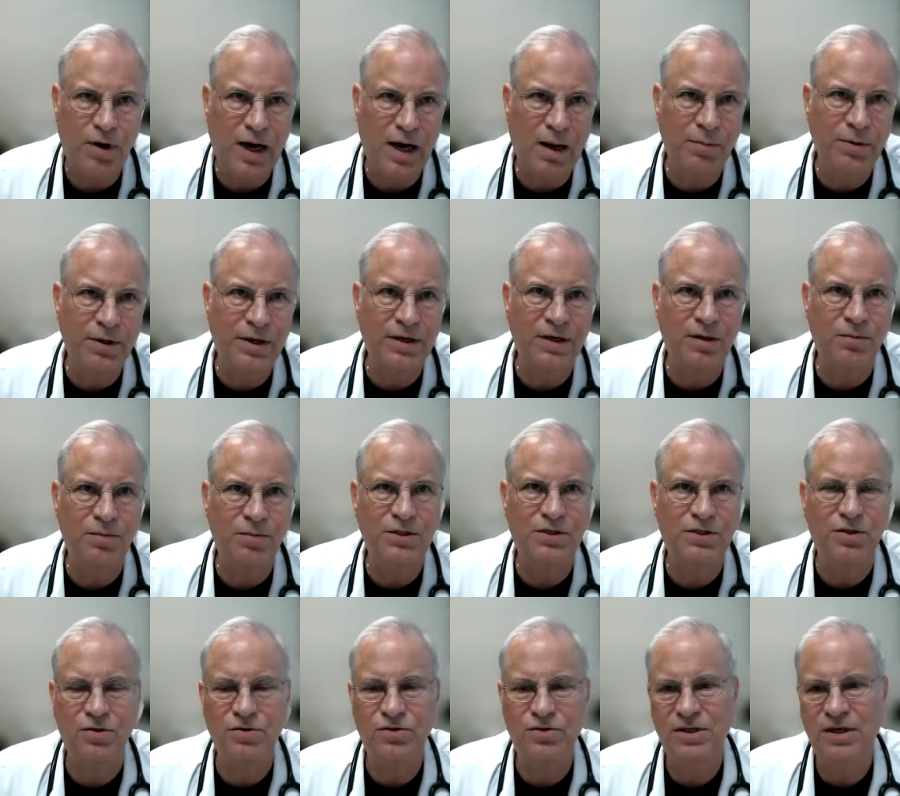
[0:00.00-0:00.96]
Probably going to be
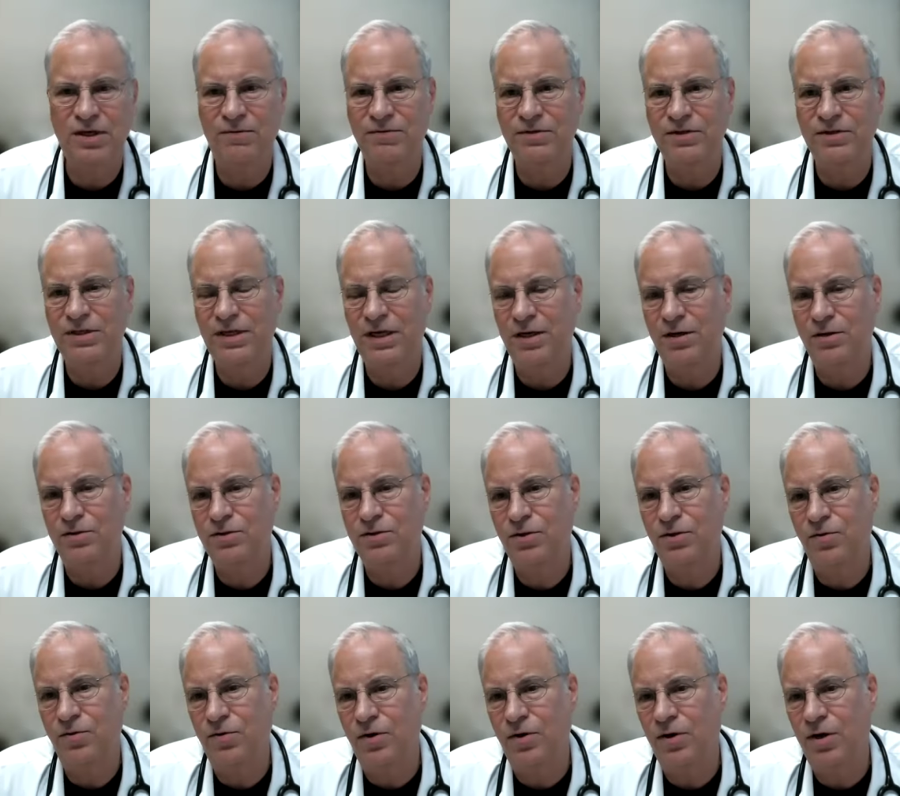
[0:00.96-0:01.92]
two seventeen or
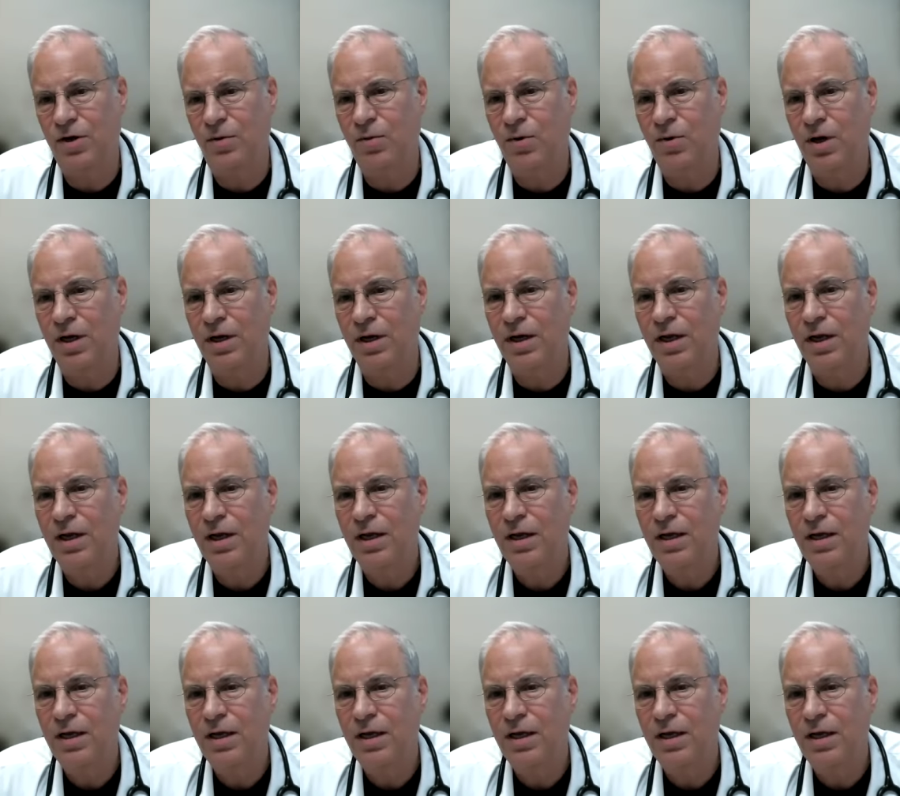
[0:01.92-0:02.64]
two thirty-one.